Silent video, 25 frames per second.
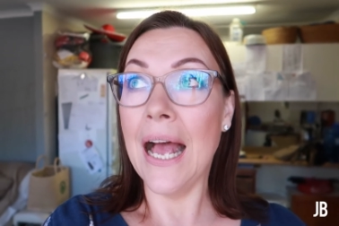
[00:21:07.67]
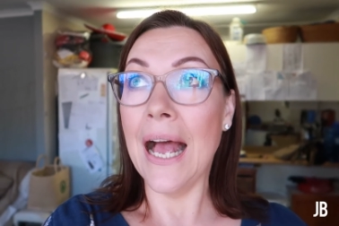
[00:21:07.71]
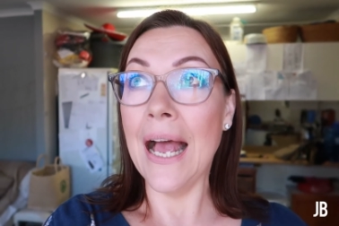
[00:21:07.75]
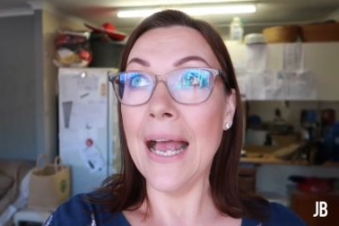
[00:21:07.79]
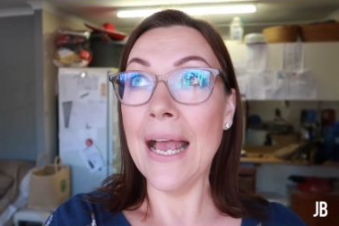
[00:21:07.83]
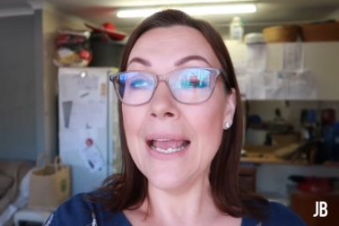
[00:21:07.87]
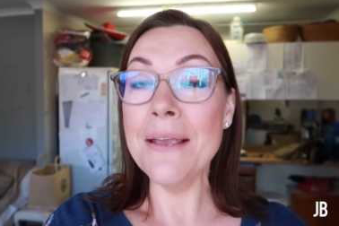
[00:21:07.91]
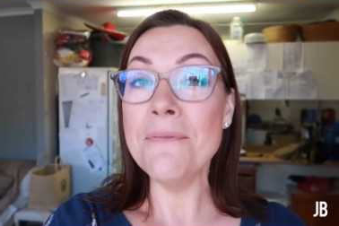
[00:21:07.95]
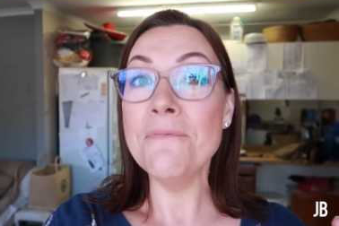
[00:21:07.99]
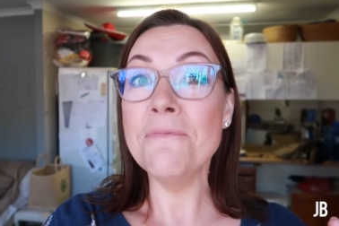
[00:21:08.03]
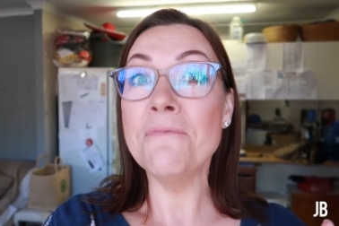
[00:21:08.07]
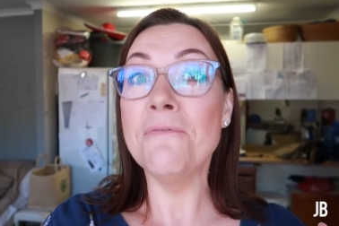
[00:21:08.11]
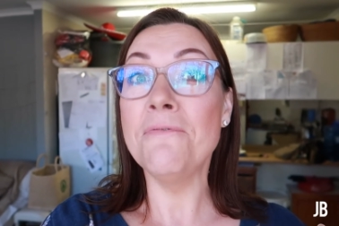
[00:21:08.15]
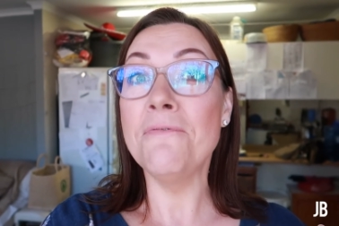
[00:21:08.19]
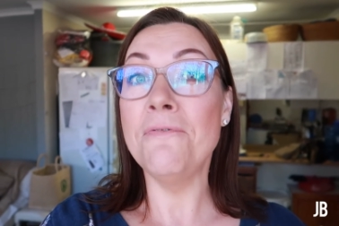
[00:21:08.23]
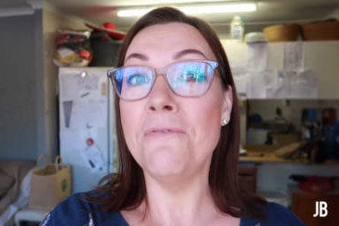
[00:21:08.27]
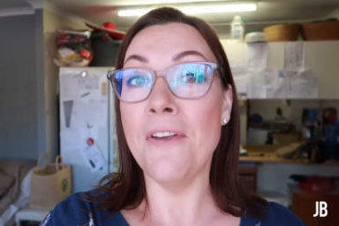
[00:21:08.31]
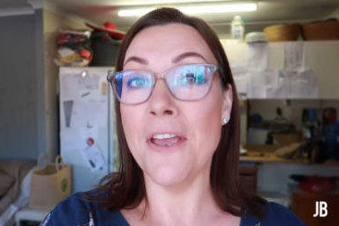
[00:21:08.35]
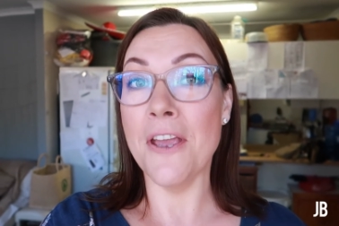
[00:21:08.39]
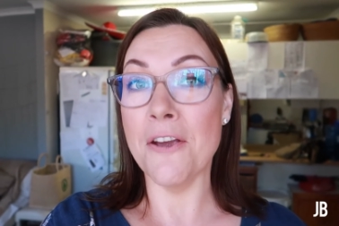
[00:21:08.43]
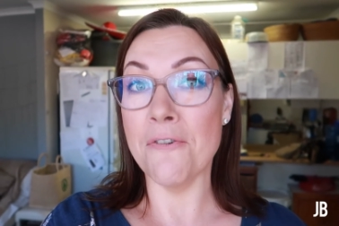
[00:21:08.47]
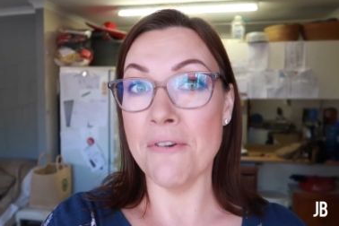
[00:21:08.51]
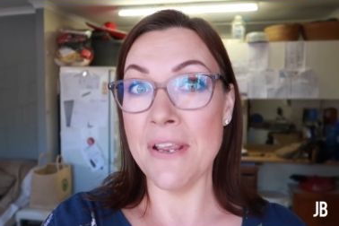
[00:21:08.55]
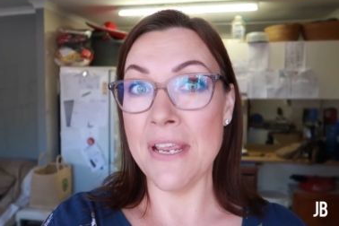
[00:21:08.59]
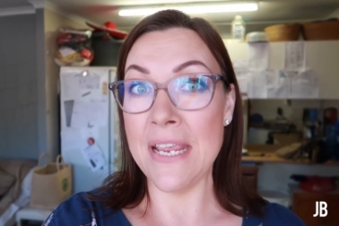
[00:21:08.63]
i'm
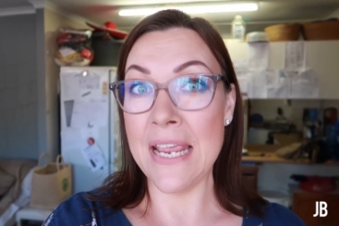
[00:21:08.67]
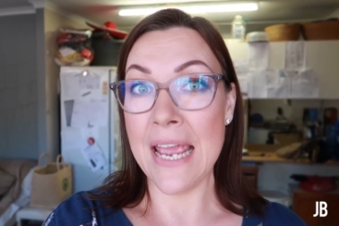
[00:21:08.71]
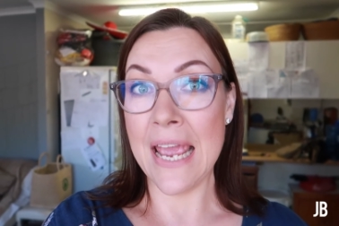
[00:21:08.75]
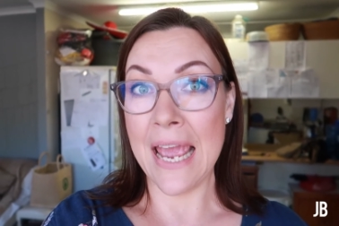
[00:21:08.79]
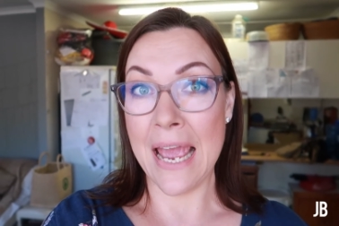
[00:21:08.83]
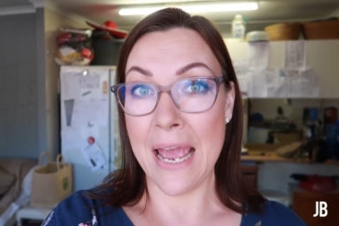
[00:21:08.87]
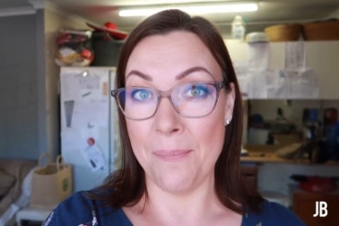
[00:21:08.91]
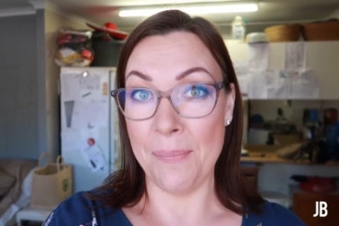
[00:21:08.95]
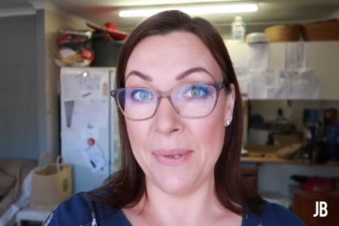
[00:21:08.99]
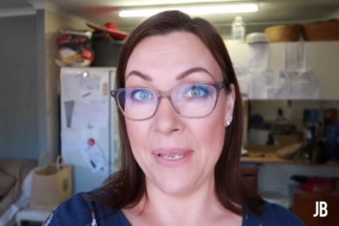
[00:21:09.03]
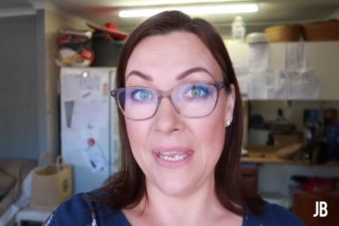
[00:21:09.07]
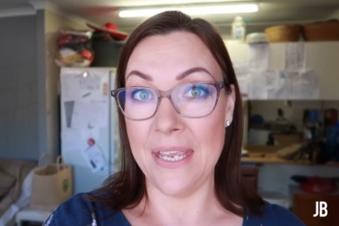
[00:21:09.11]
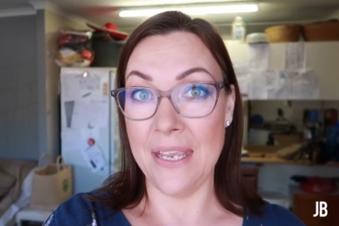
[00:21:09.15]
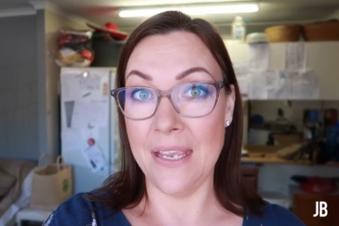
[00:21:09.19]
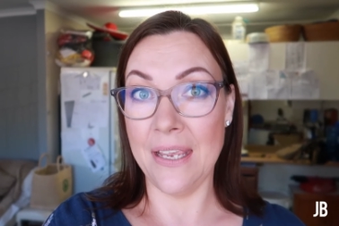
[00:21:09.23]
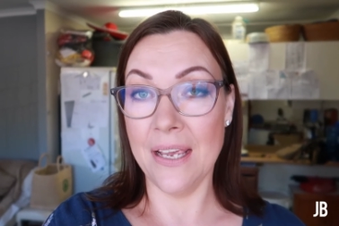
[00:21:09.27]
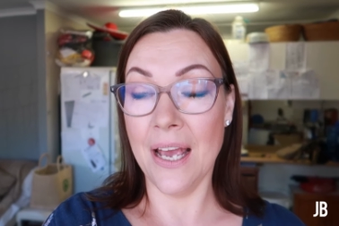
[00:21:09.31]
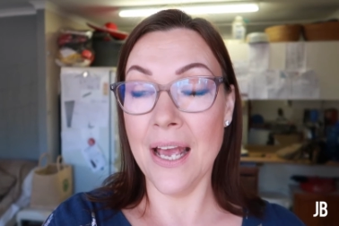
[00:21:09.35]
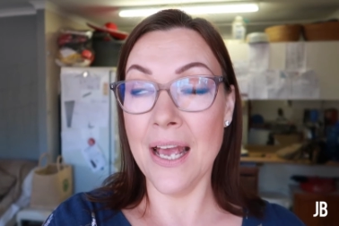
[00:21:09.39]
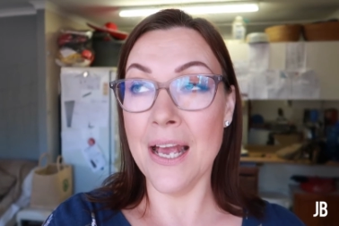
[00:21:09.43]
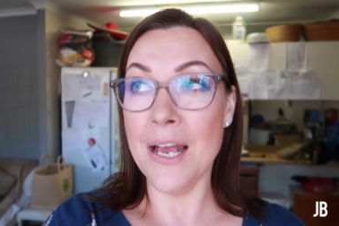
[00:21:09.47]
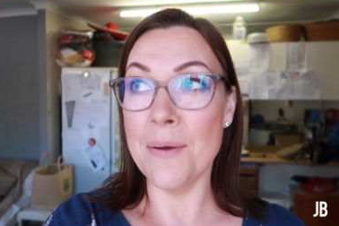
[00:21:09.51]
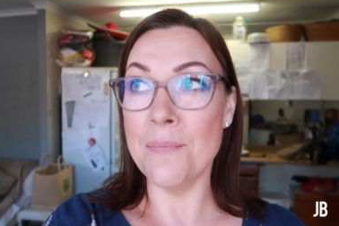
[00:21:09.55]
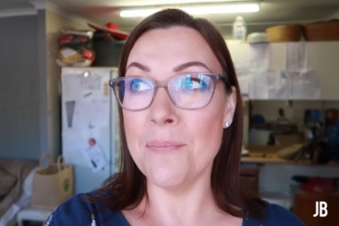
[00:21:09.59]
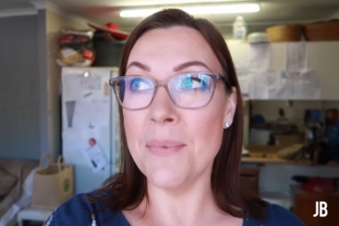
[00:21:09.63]
very happy
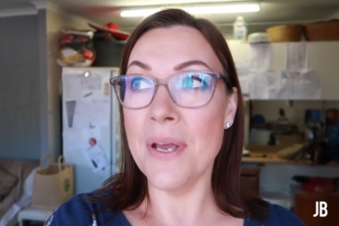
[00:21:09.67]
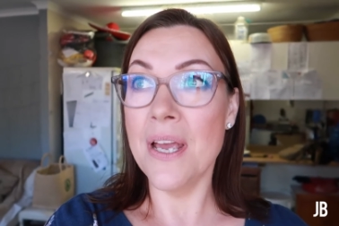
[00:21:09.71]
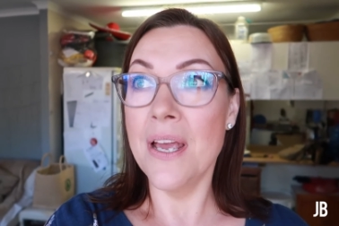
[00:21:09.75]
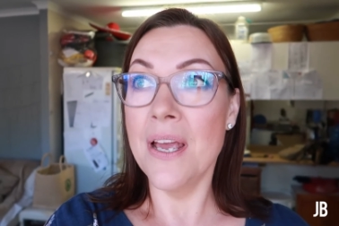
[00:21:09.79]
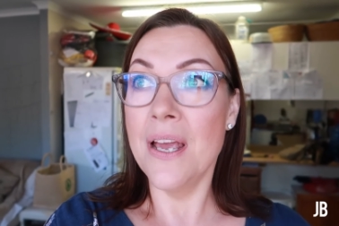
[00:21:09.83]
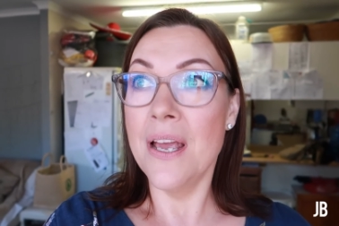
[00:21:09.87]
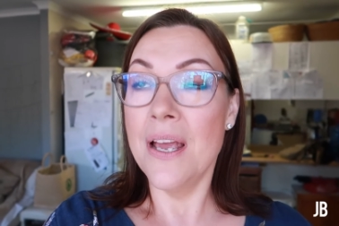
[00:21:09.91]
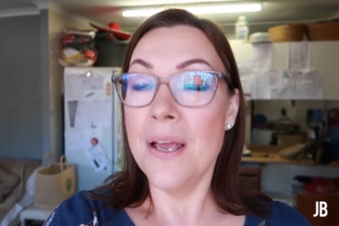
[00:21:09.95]
um,